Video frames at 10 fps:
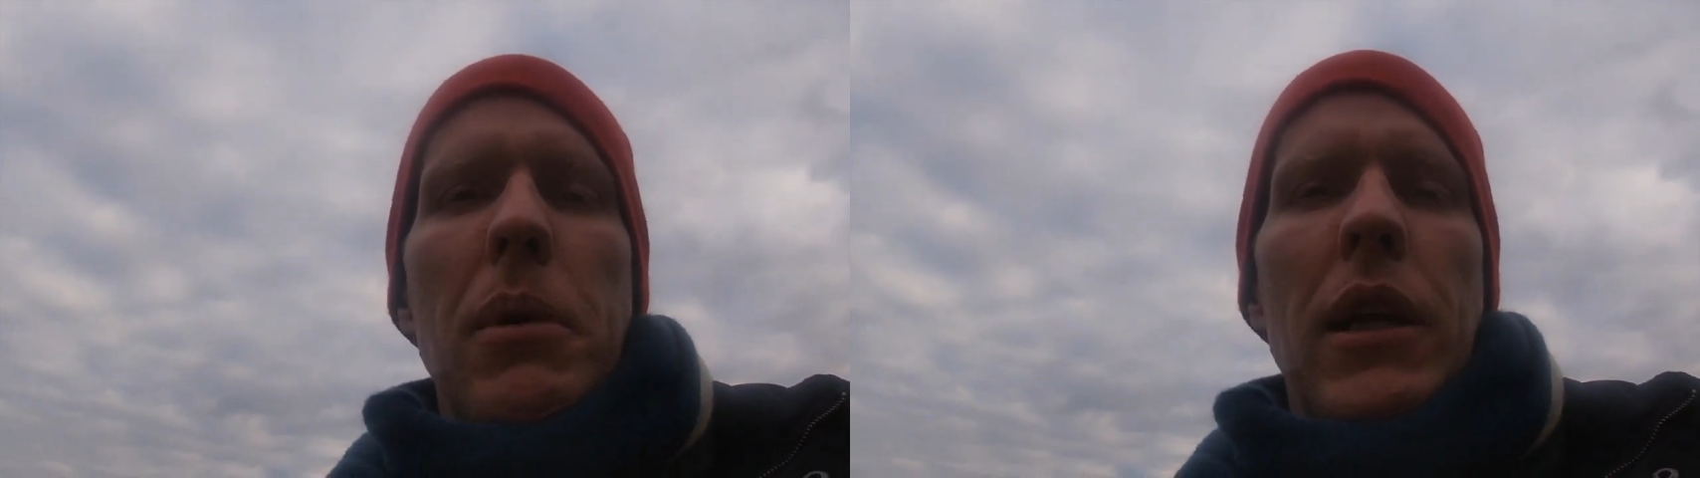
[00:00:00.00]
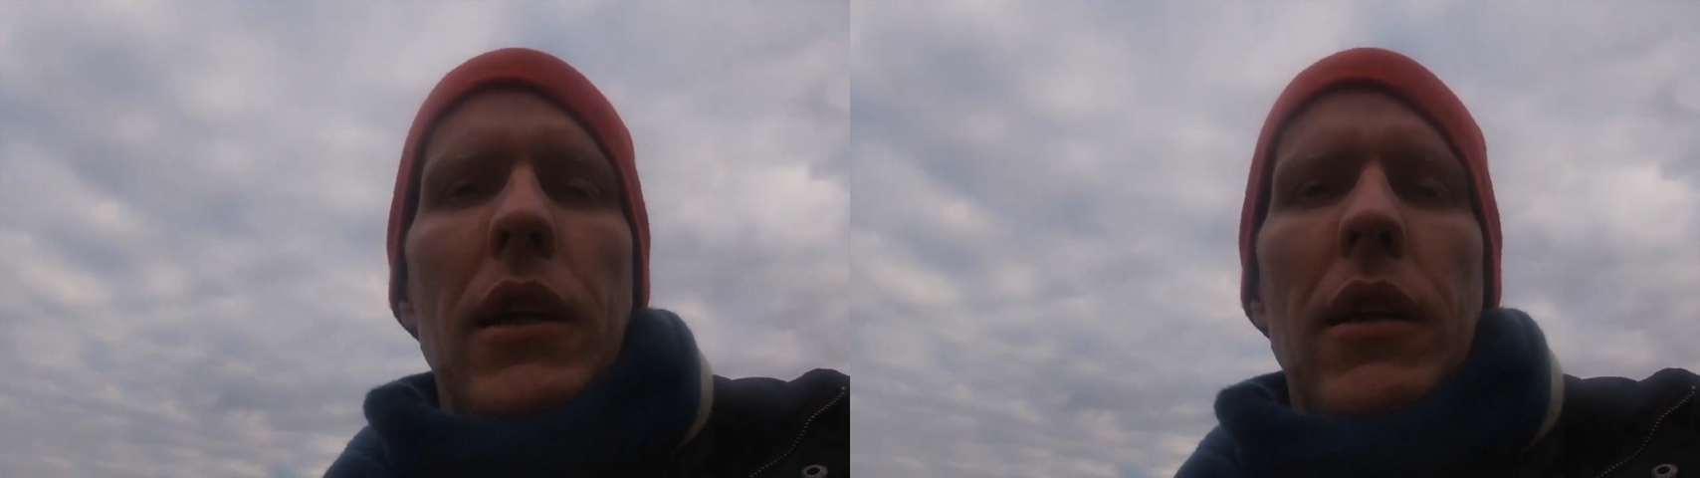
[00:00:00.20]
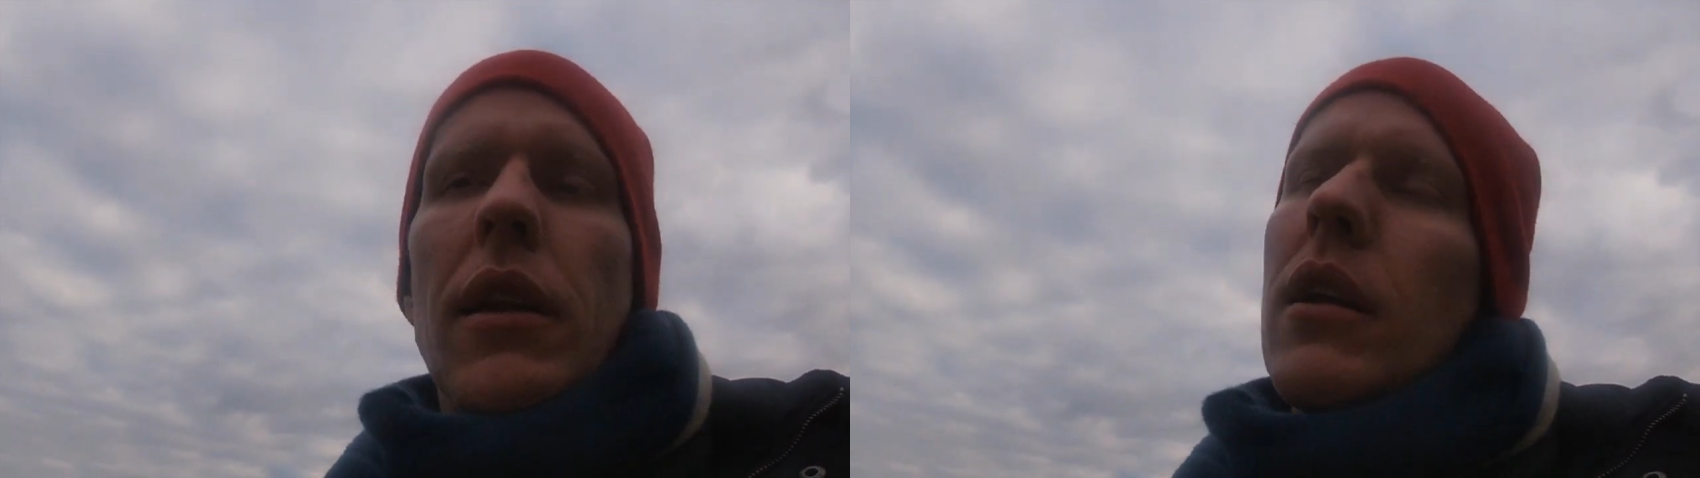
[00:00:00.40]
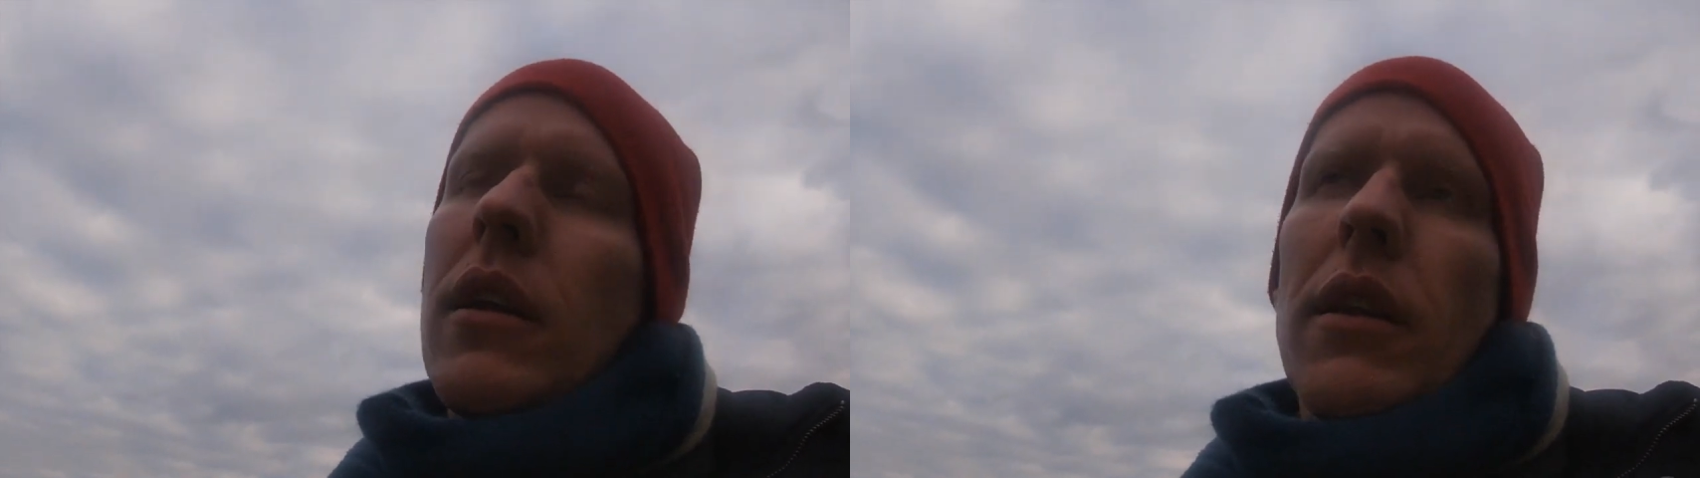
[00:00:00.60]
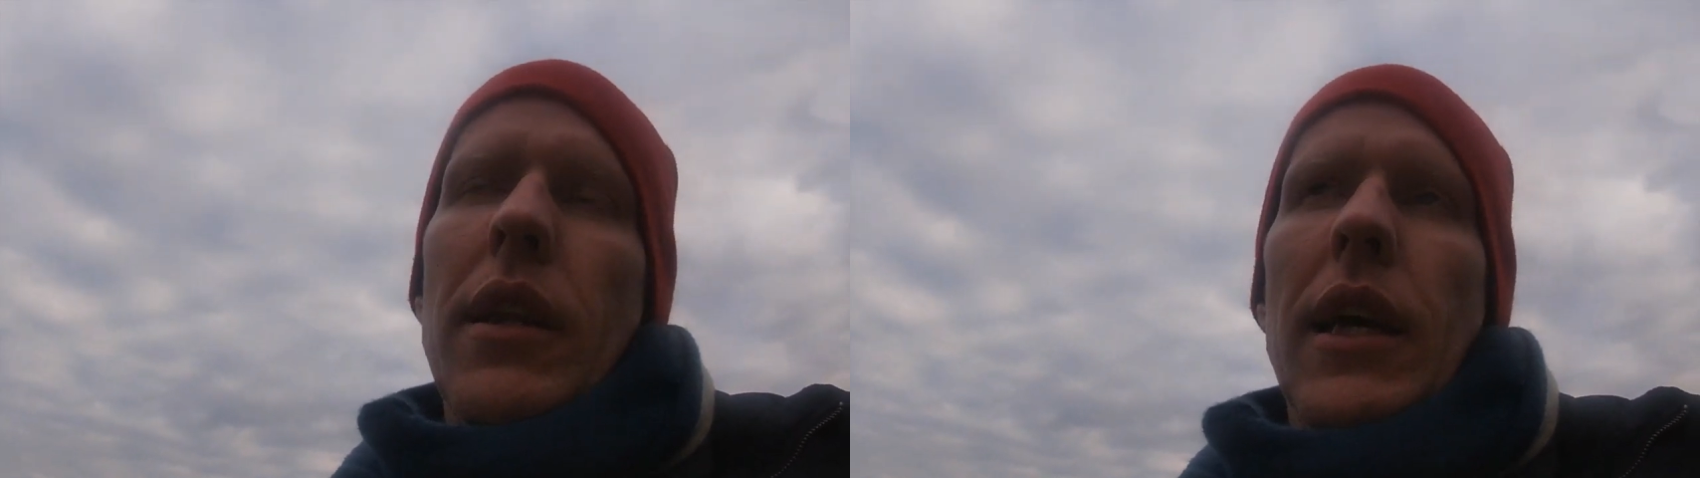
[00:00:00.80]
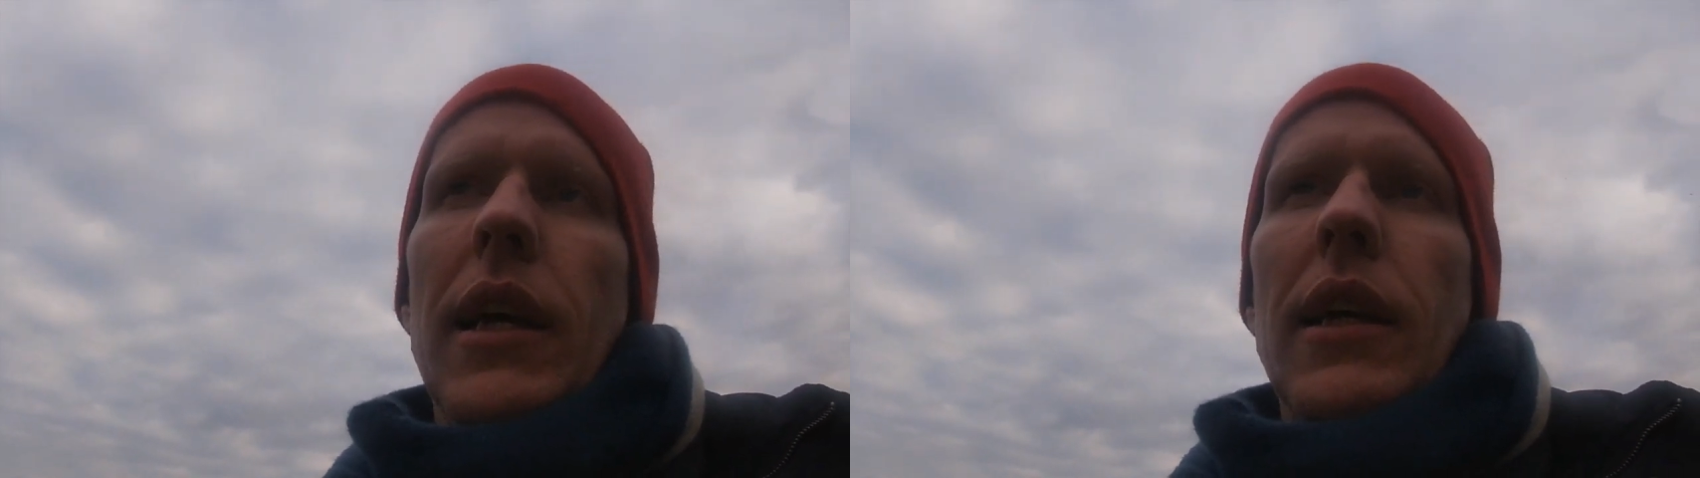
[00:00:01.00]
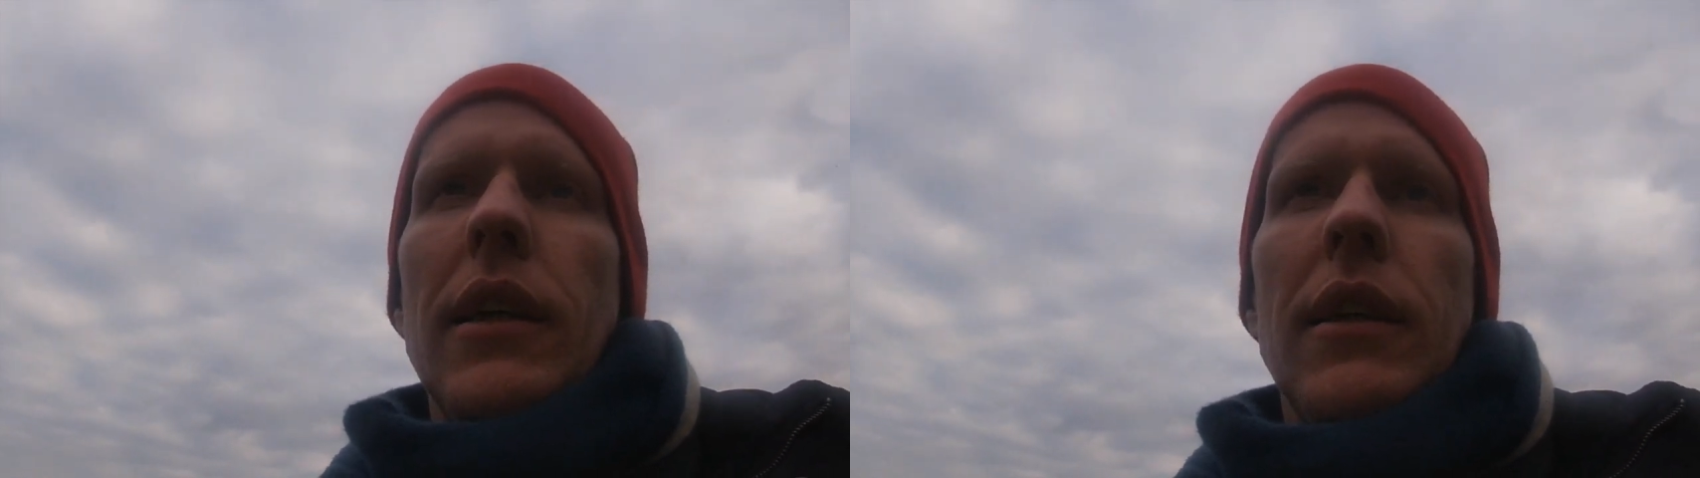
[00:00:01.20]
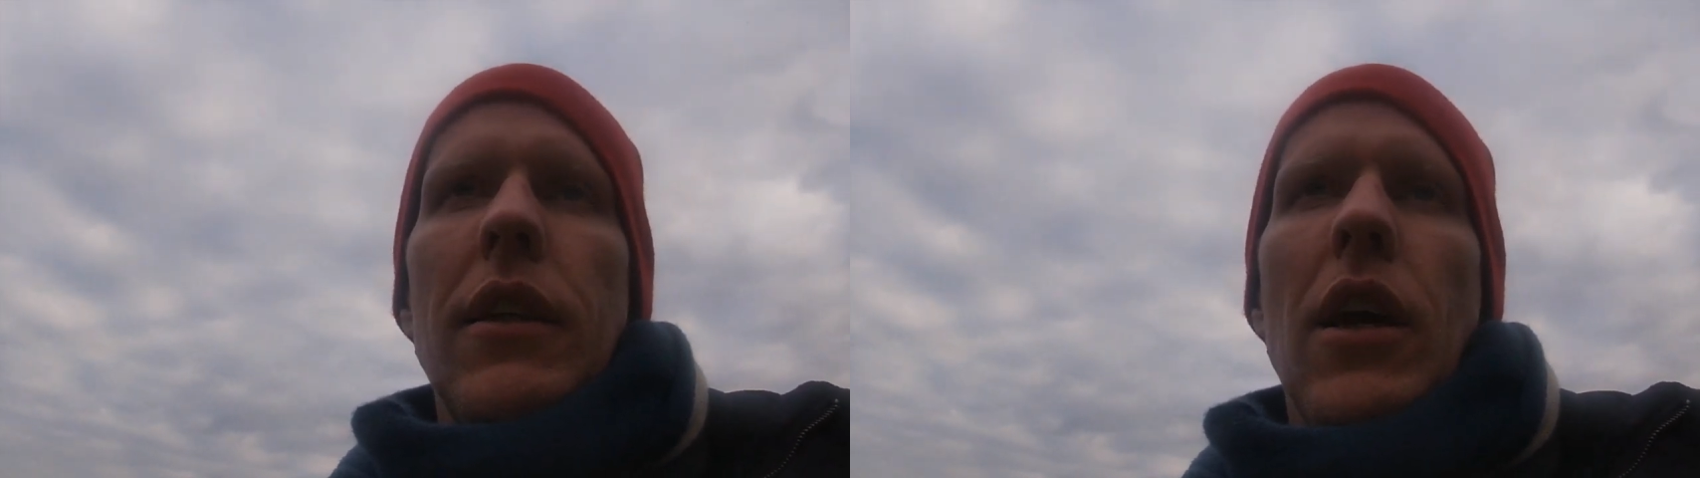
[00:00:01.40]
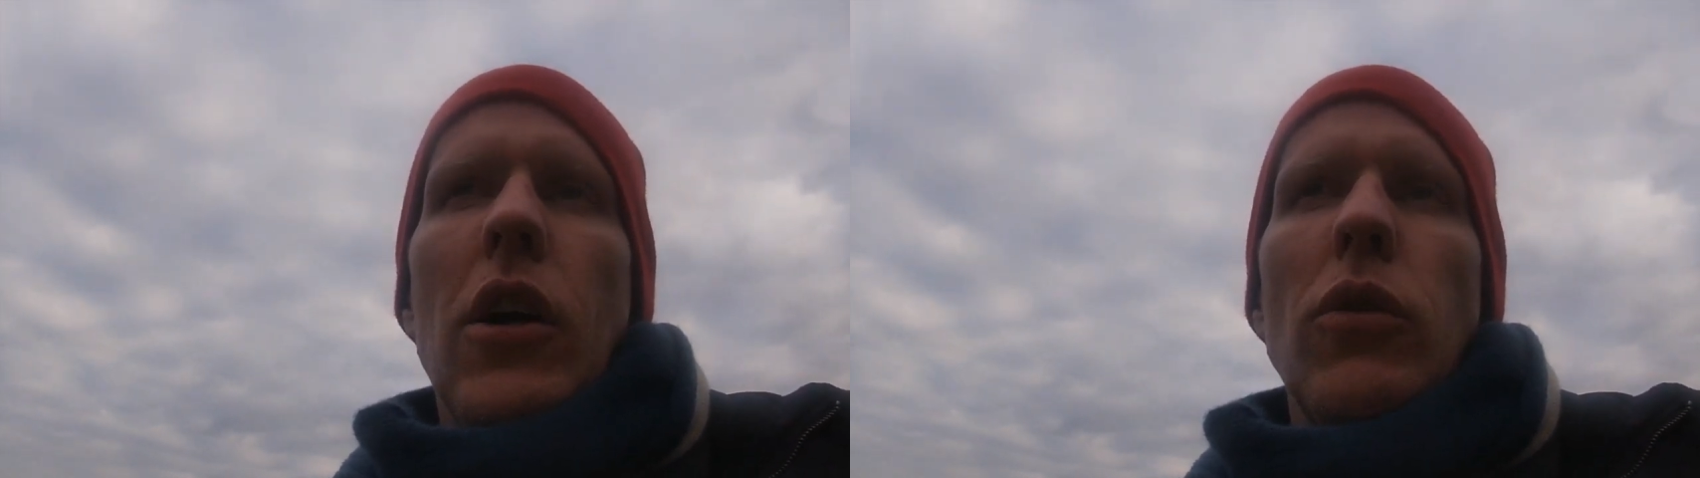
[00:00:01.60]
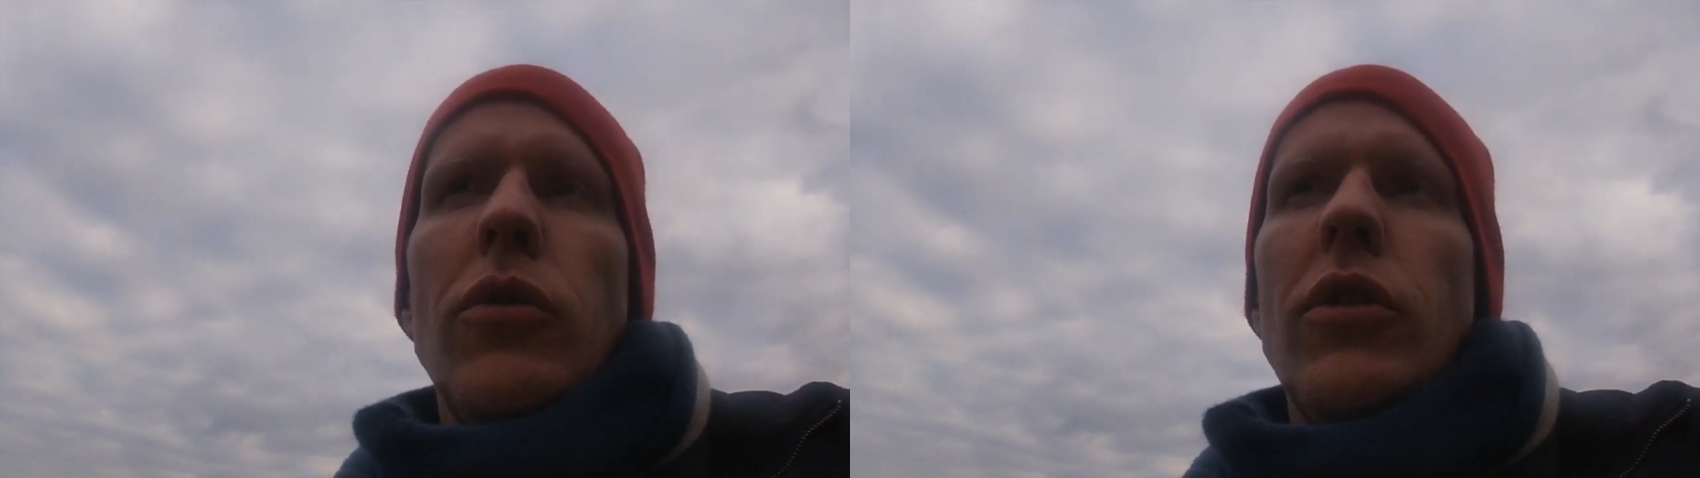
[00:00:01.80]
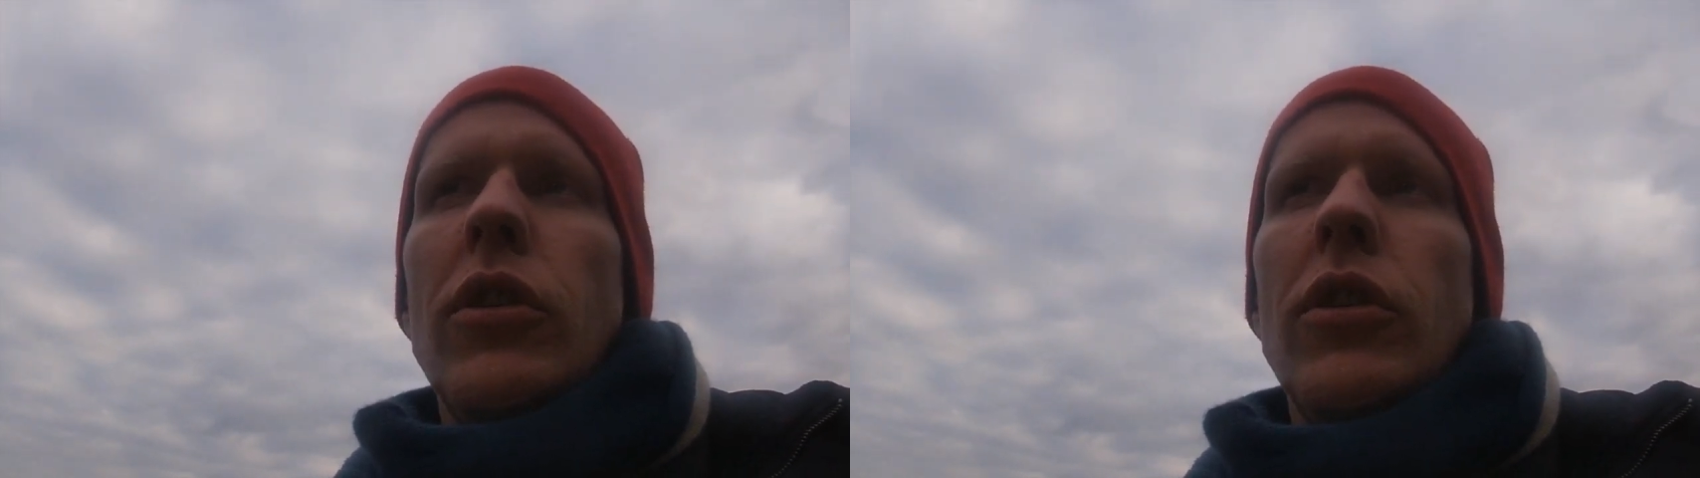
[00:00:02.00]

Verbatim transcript: me and the the host,